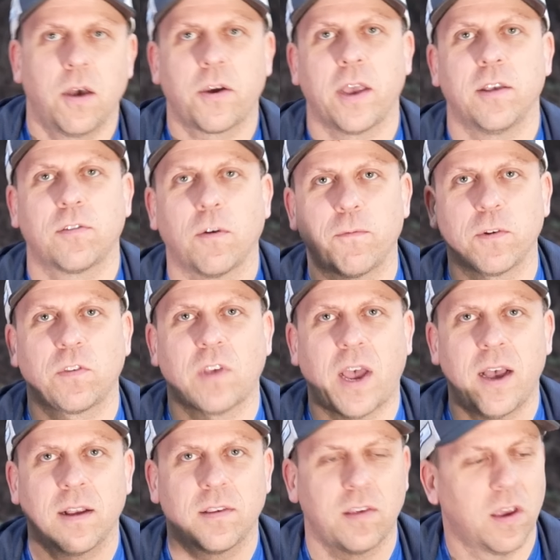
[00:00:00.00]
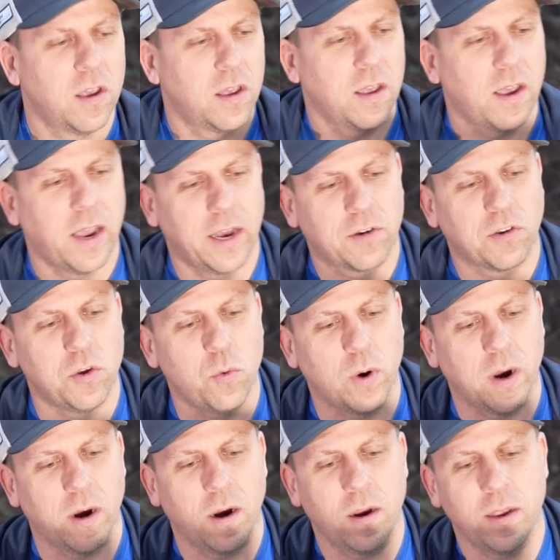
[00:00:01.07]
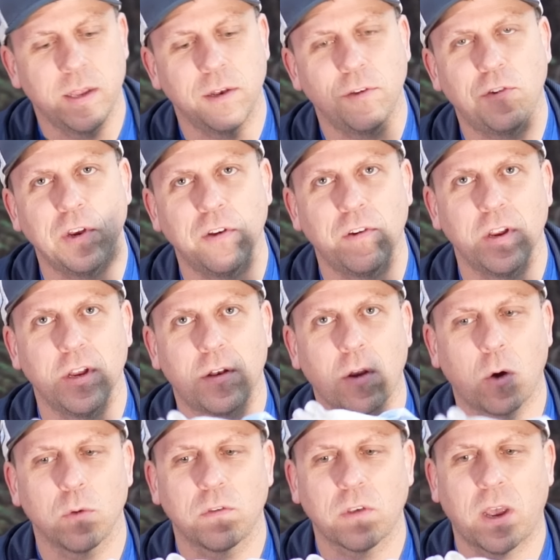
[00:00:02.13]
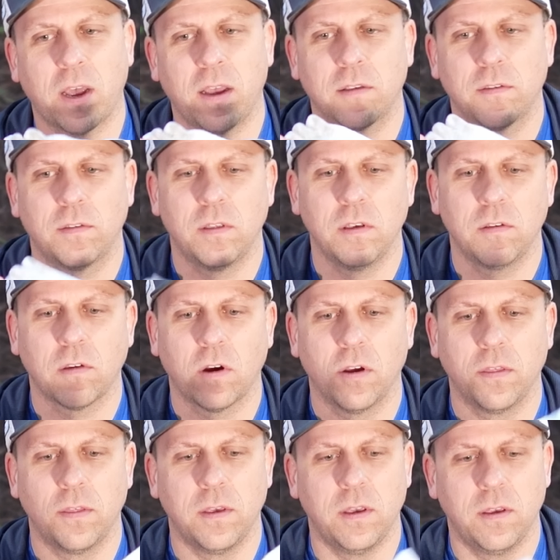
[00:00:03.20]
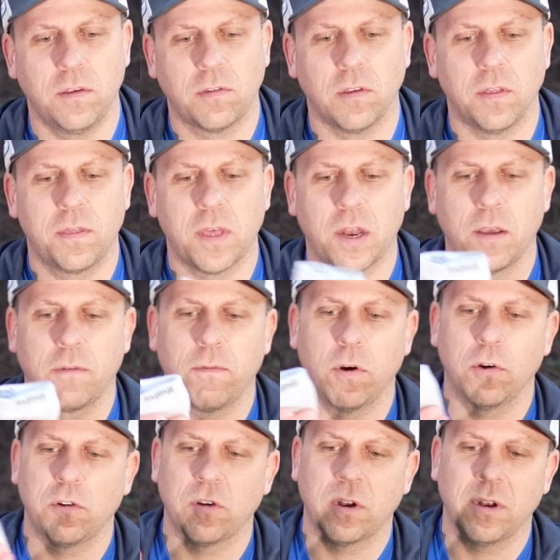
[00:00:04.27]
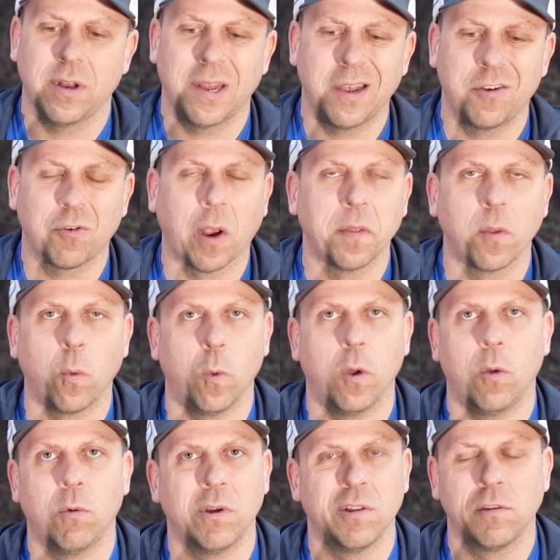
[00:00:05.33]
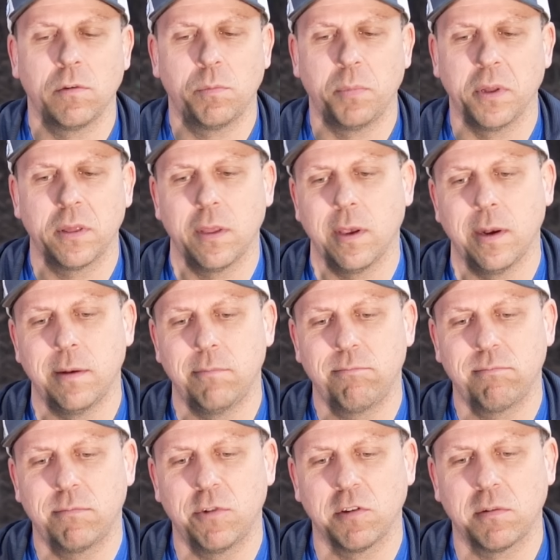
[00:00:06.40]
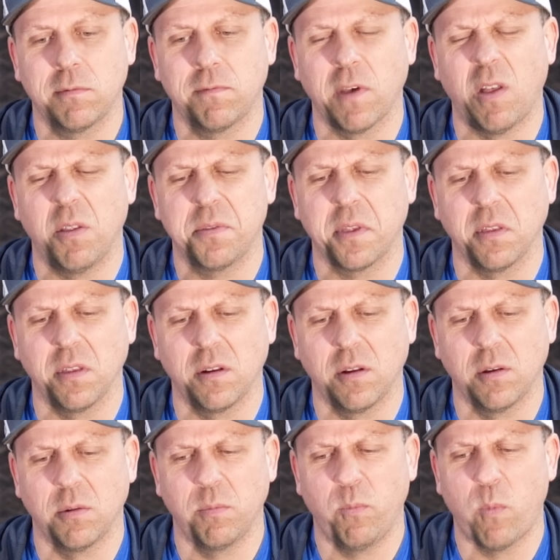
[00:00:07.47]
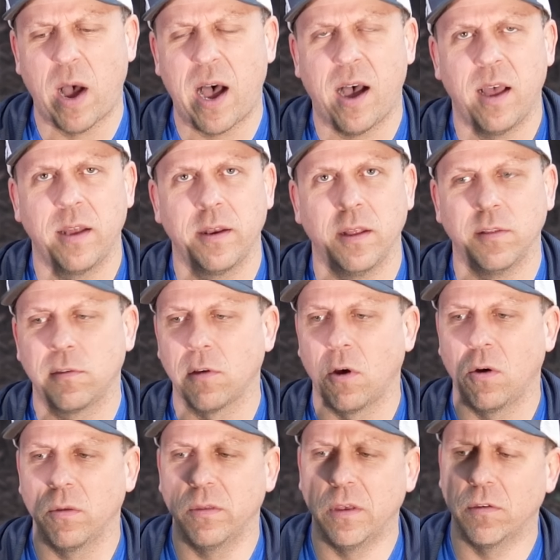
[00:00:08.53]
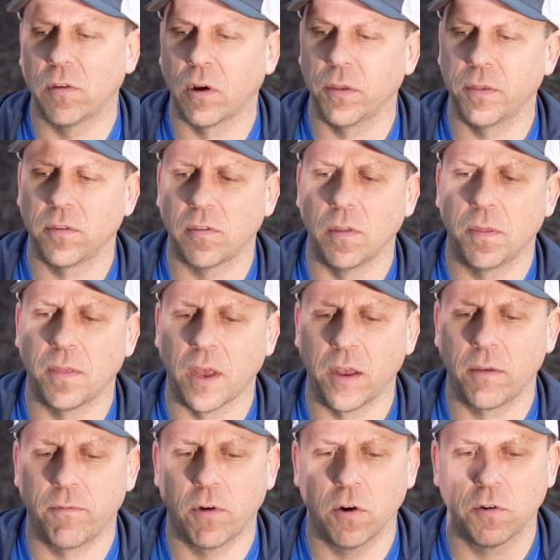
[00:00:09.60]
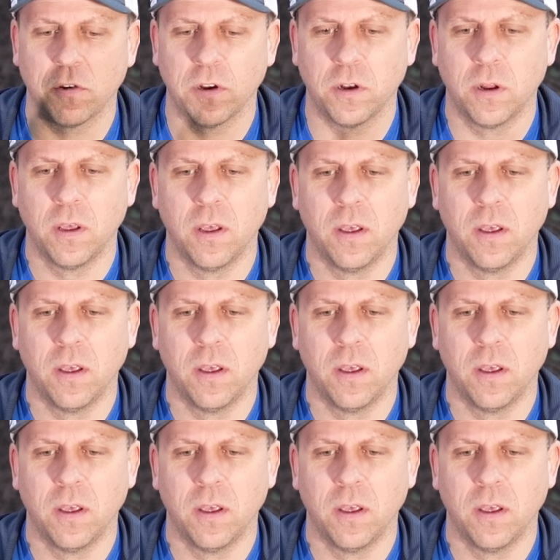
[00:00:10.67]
Okay, so for socks, I actually wear Injinji toe socks. These are the synthetic version. I tried the wool ones, but they just felt a little odd. And so these are the synthetic version.